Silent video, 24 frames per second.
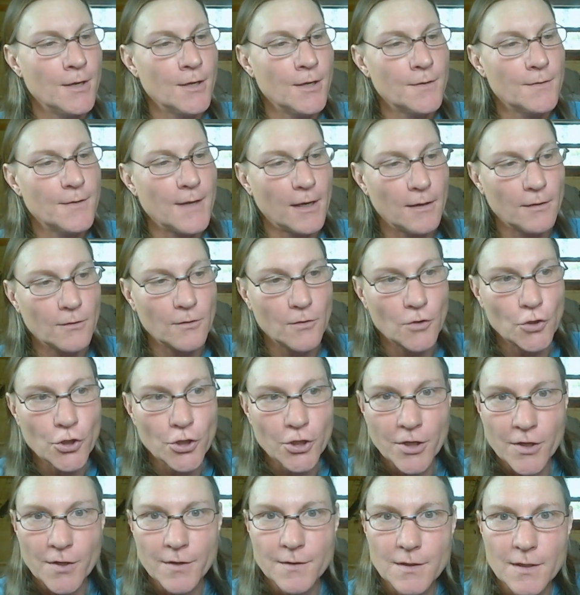that
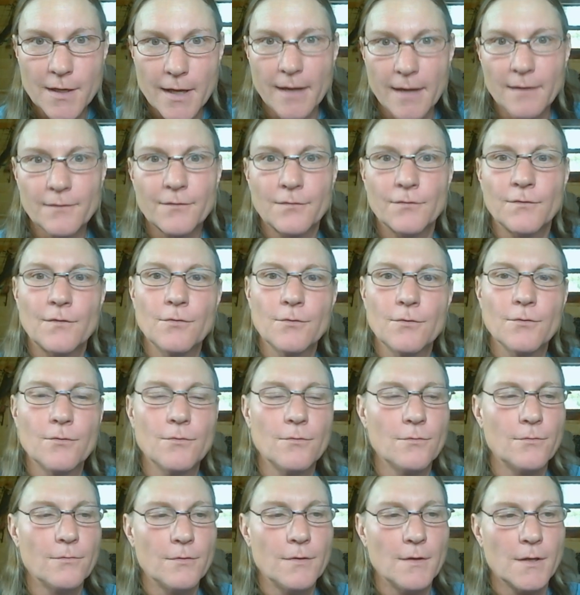connects
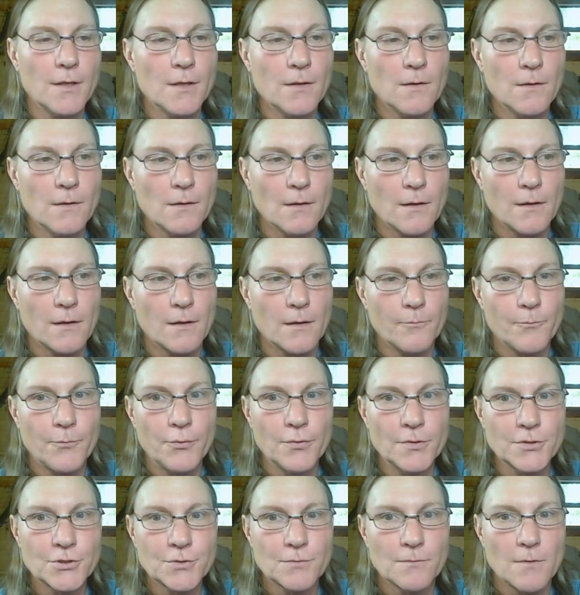to the uh,
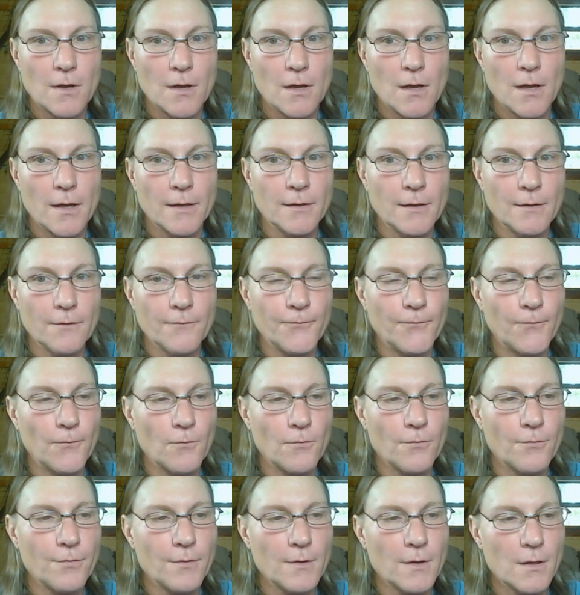push rod
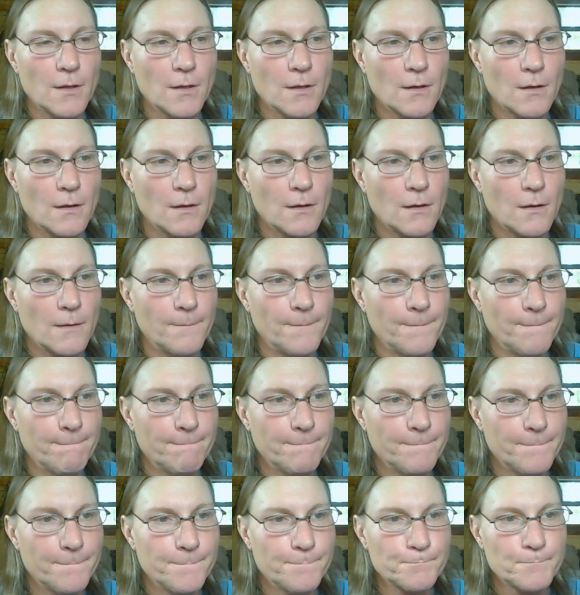for the um,
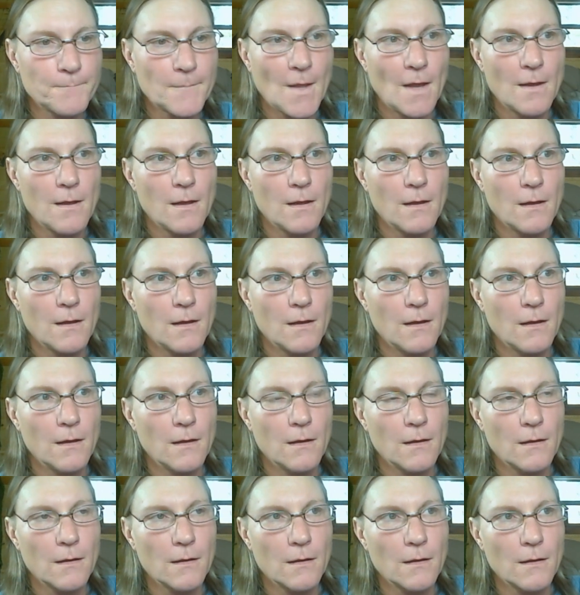
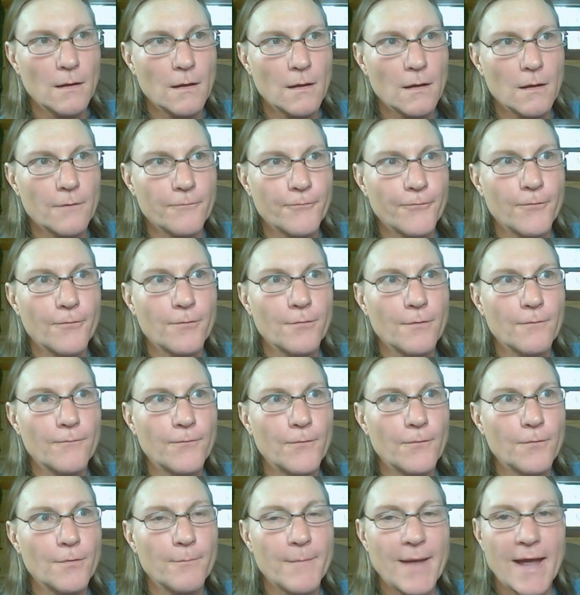uh, uh, for,
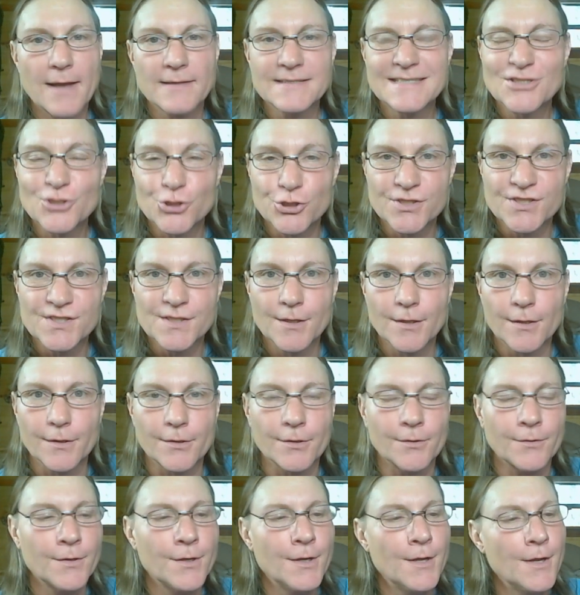for the master
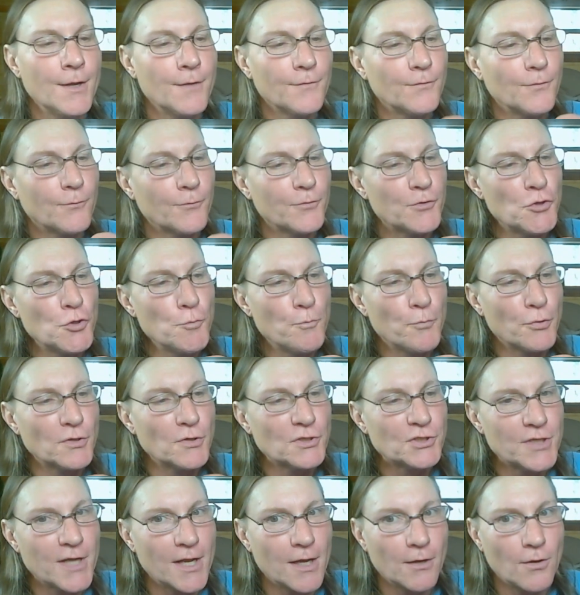cylinder. So when you
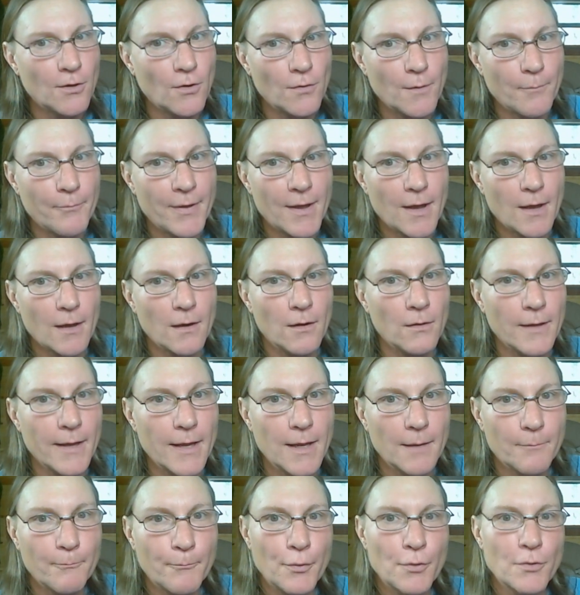push down on the pedal,
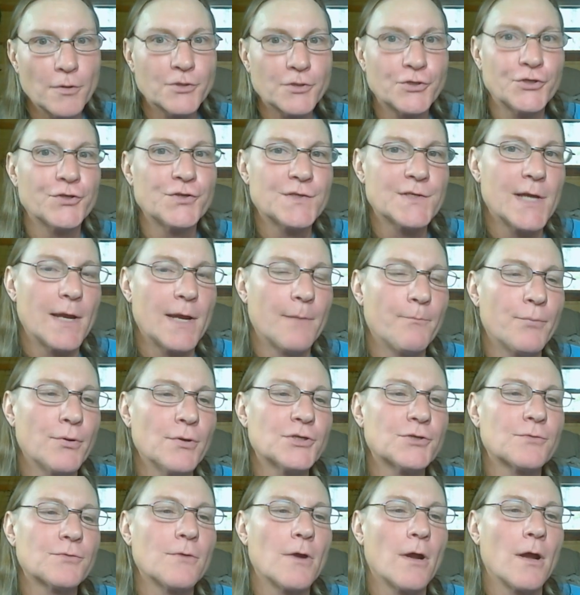it pushes that
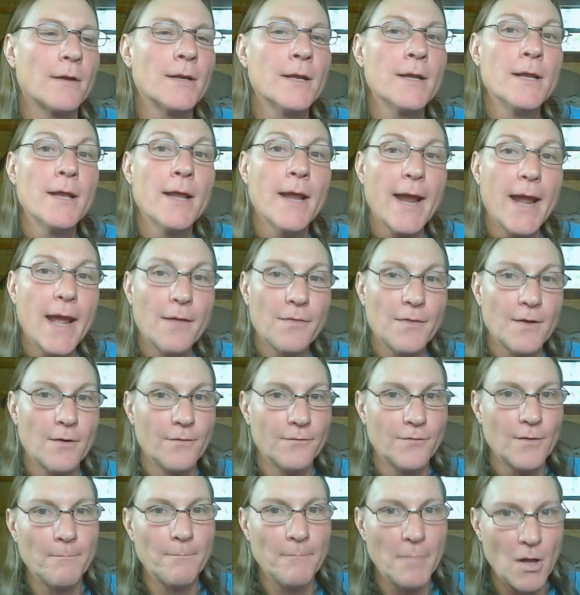push rod, and
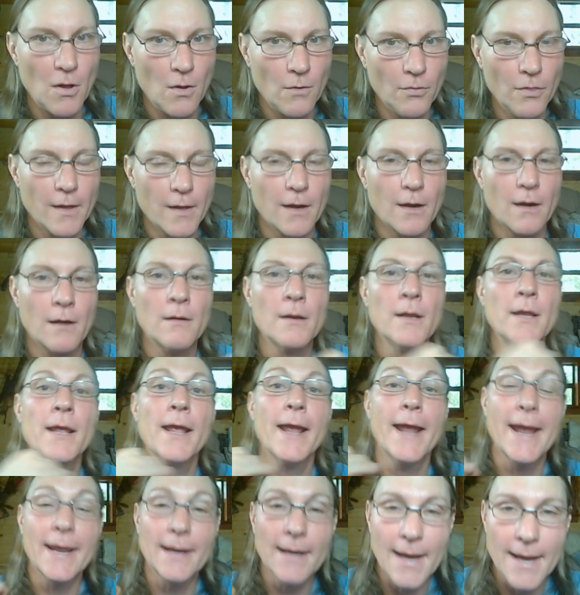there's a bolt there,
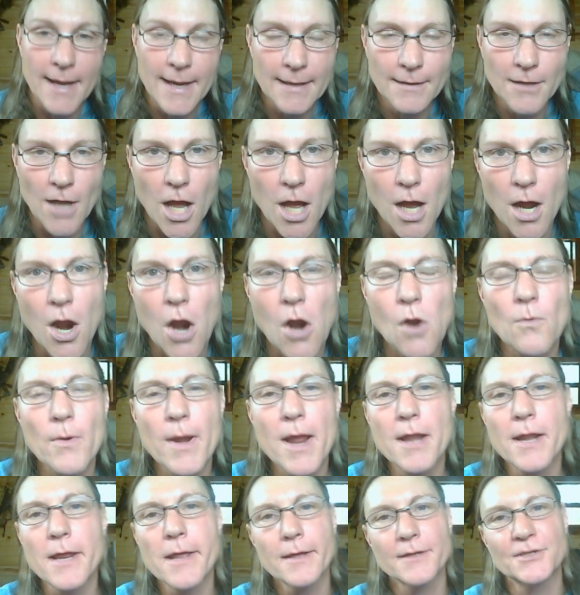and I had
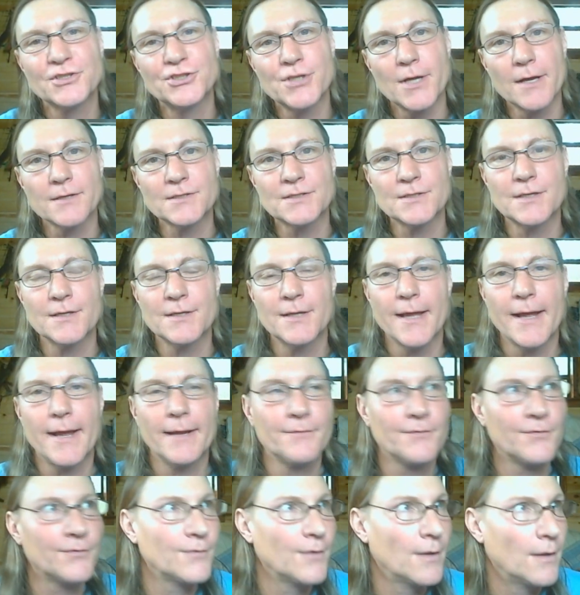already adjusted
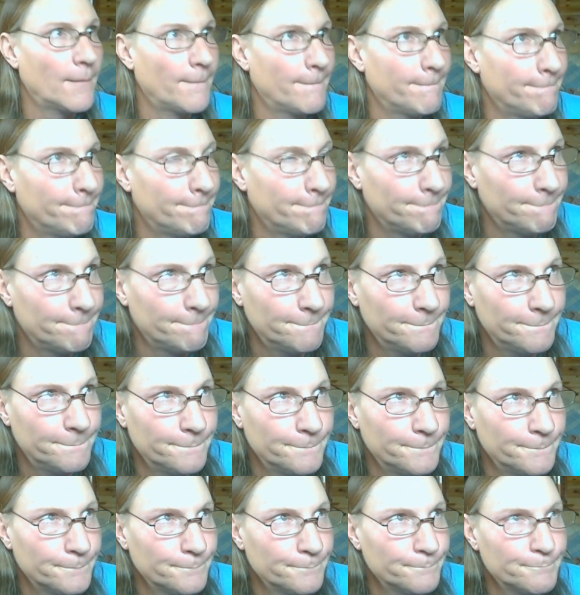that some
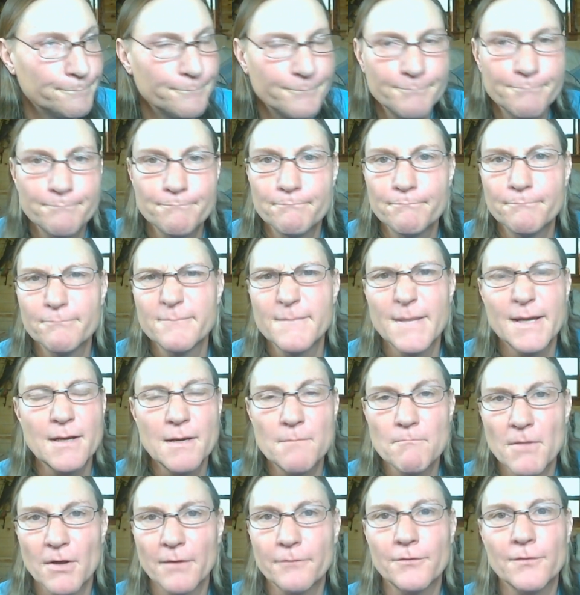many
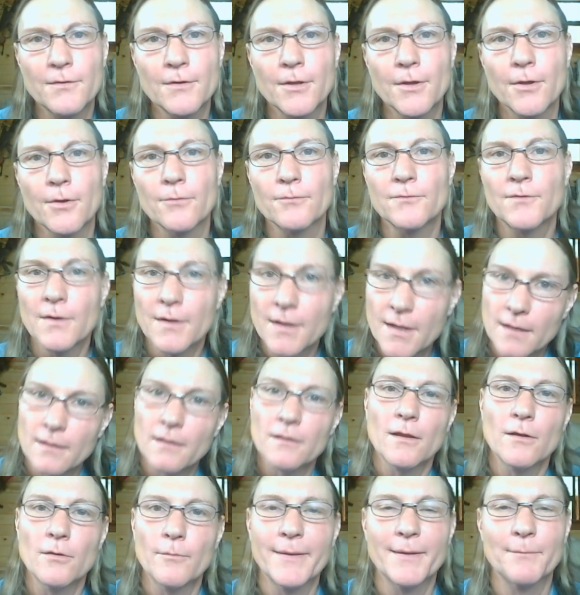months ago to get a
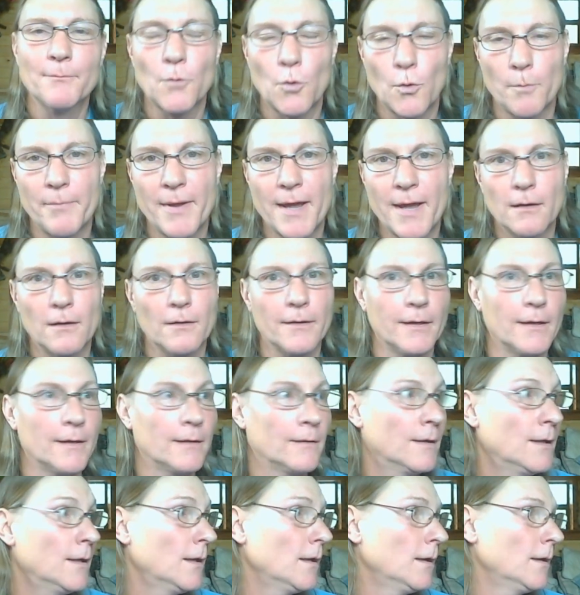little bit more pedal in it
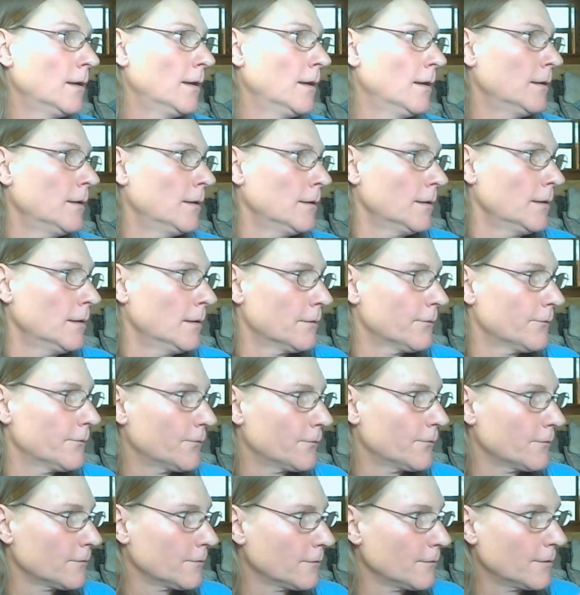
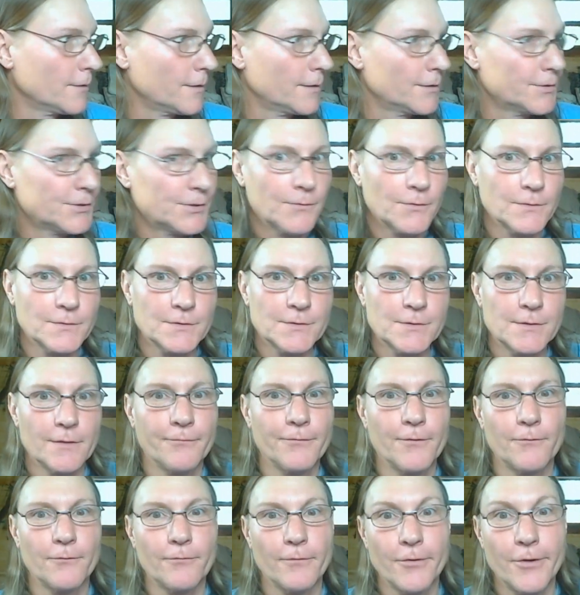for uh, short stuff
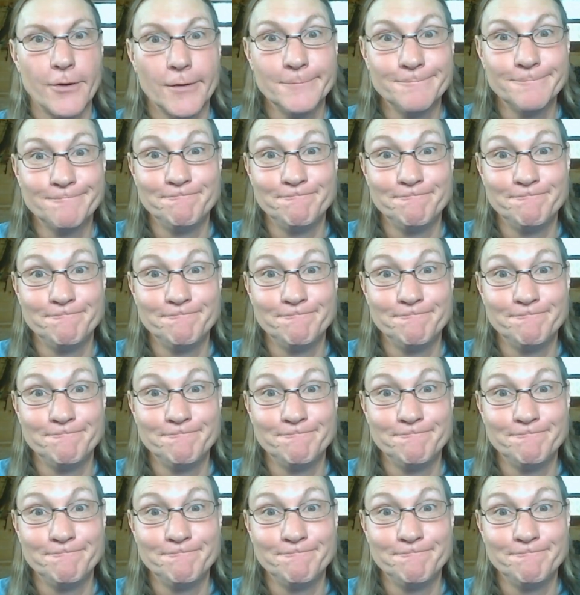over here.